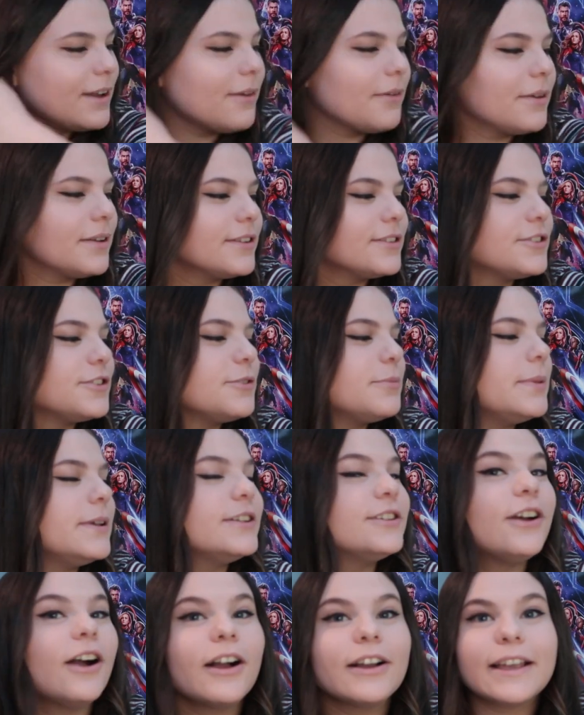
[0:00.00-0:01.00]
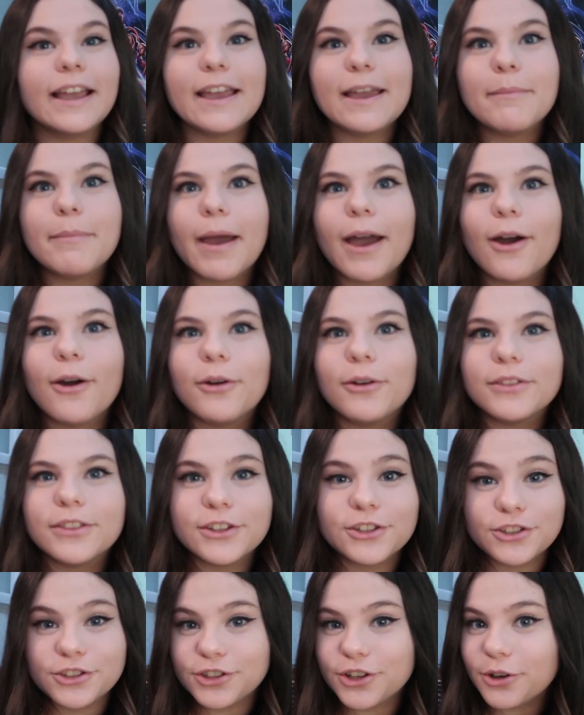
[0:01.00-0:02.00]
I'm going to be talking about
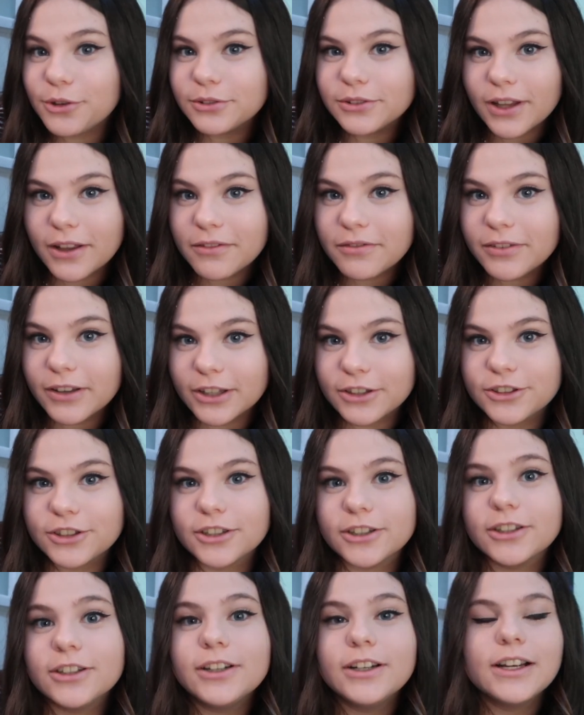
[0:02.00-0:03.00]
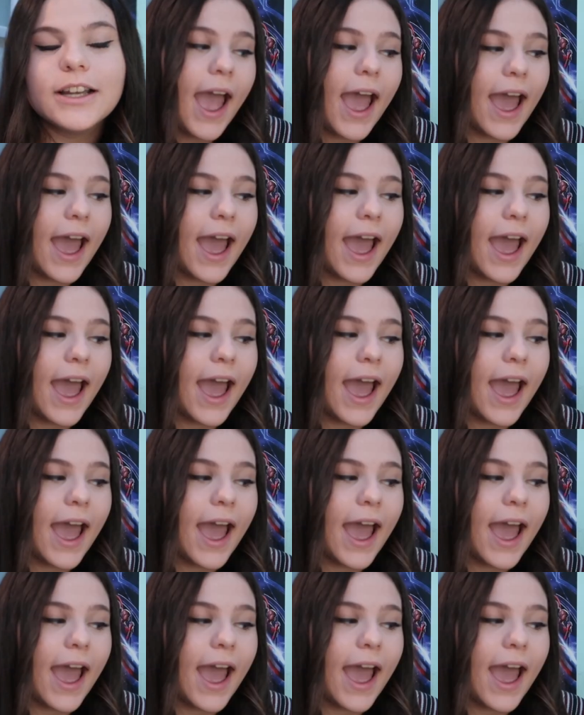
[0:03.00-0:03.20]
the show Love, Victor,